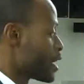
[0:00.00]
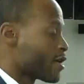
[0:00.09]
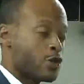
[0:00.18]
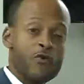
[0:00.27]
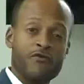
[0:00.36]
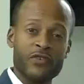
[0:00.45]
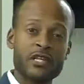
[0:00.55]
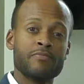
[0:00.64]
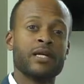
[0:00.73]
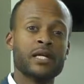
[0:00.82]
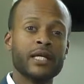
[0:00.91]
You feed
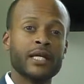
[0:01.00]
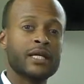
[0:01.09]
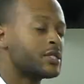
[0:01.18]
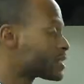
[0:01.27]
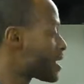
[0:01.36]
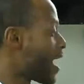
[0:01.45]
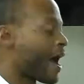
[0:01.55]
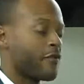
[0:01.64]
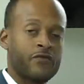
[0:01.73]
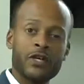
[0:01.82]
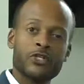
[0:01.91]
me leads, I
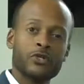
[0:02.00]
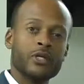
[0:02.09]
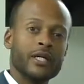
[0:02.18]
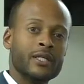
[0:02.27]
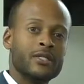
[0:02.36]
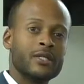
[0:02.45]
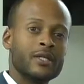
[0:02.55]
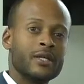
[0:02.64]
feed you leads.